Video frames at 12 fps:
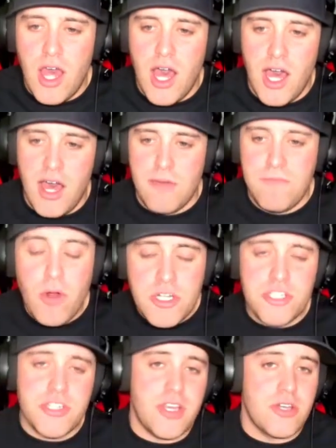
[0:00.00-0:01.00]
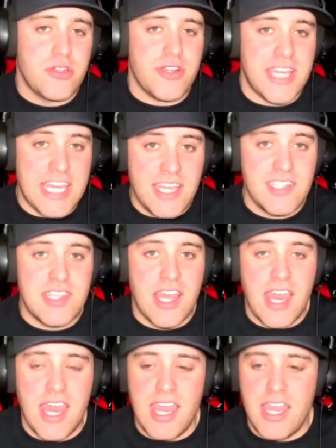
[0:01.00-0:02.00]
Fortunately though, there is
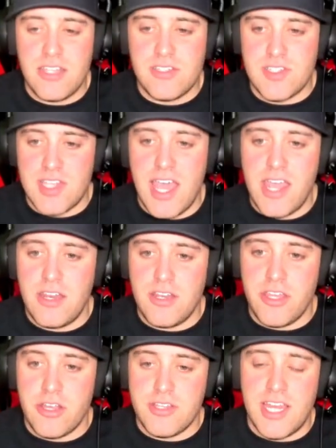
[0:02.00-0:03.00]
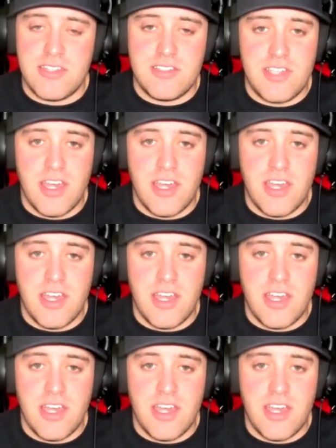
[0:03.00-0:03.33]
a design in here that